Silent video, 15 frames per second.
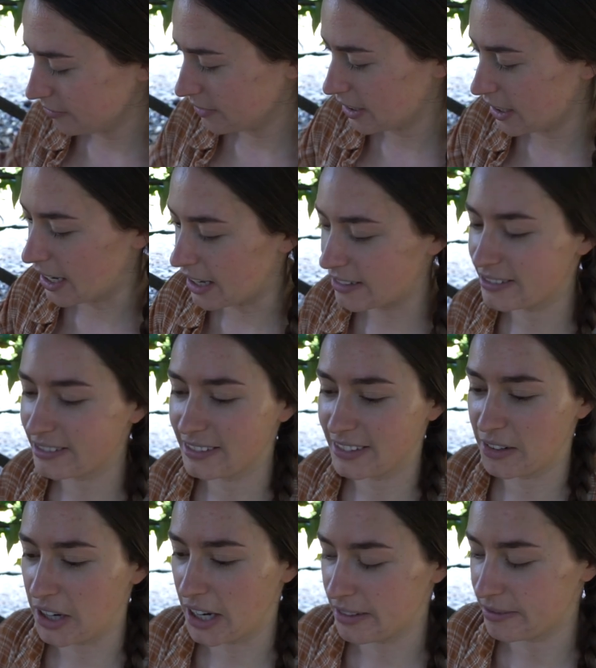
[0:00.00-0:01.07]
Yeah,
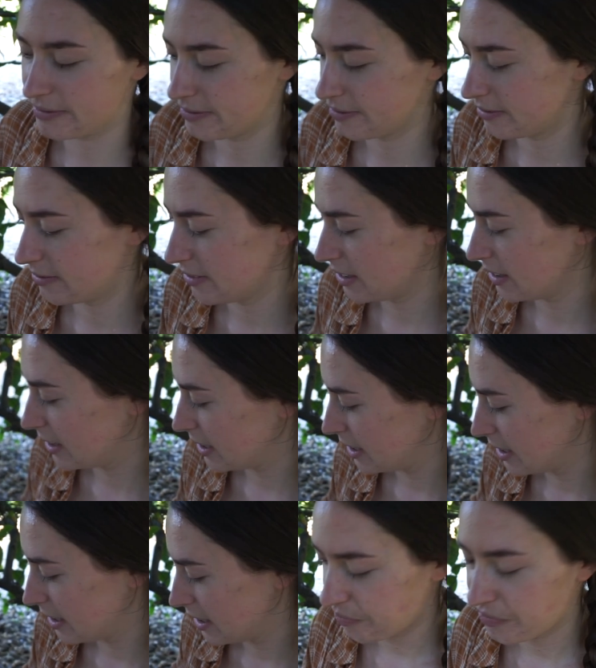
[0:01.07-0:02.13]
okay.
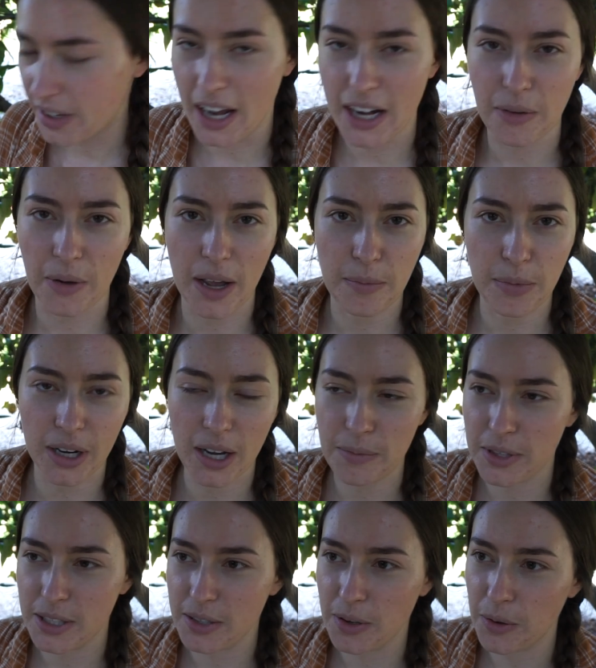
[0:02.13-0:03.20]
Anyway, I bring up
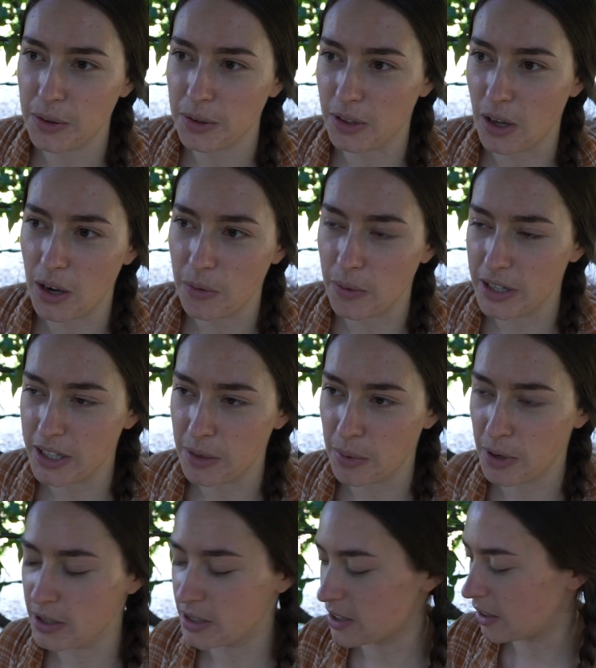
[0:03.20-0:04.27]
this whole long-winded
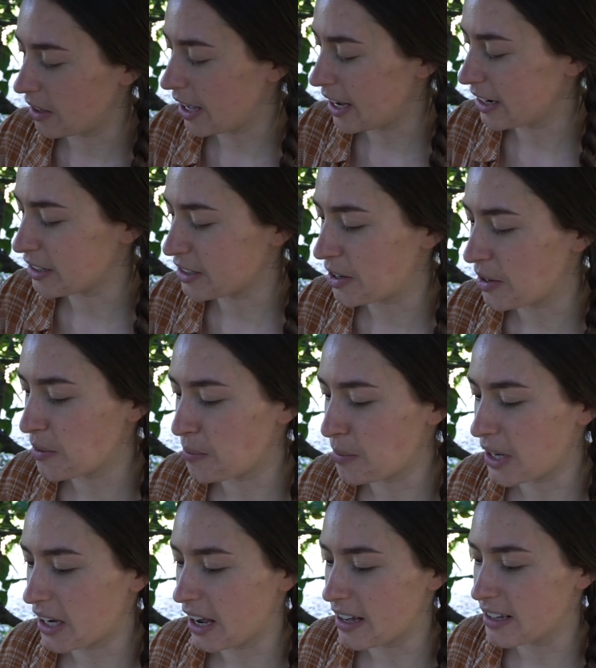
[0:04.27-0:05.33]
personal anecdote
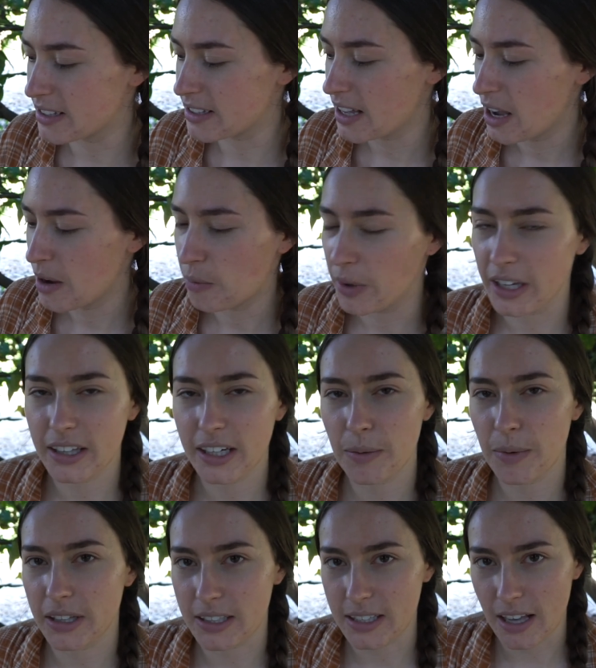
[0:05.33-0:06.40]
because when I think
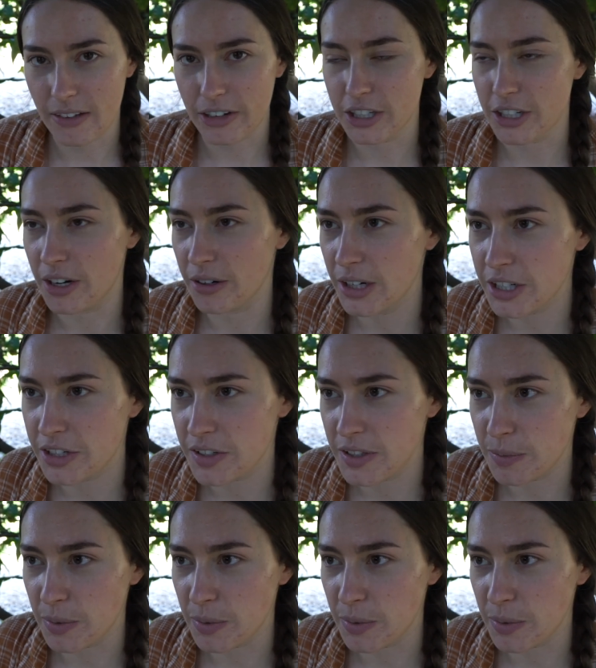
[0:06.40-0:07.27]
about the 7 generations